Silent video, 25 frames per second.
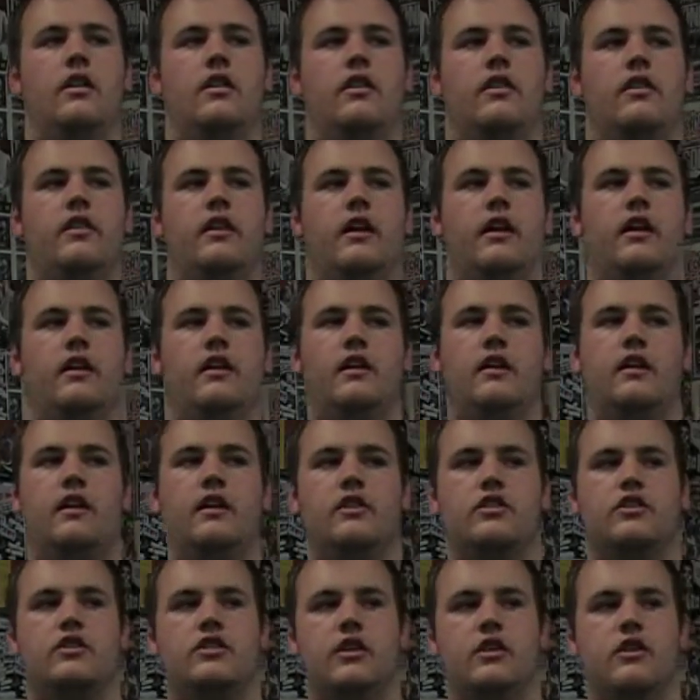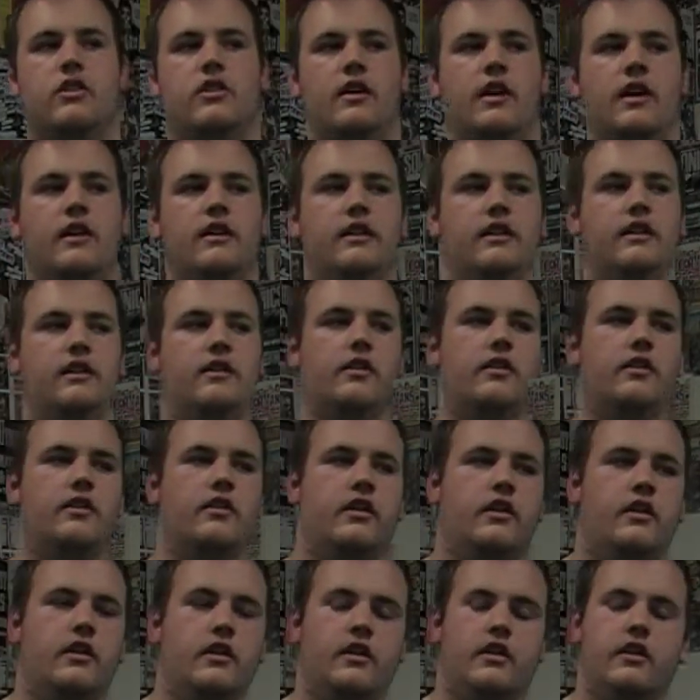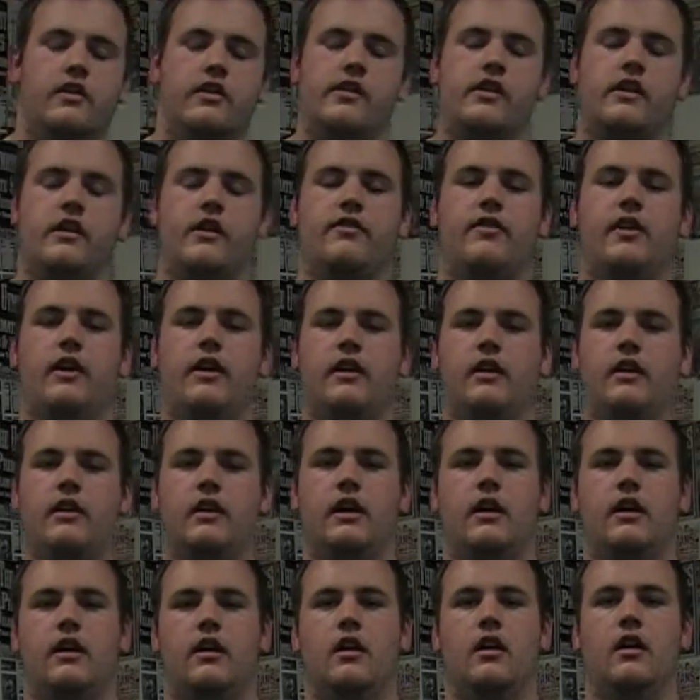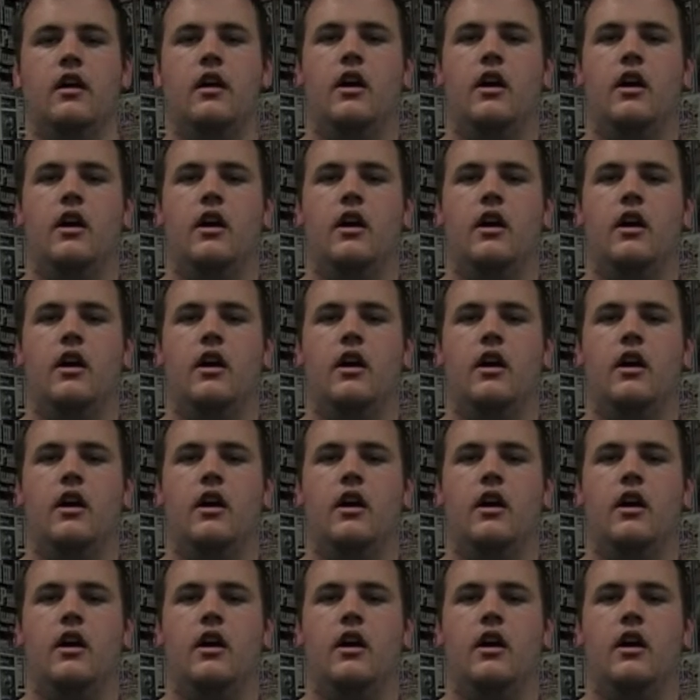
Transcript: then his show ended, and so I'm going to see if I can get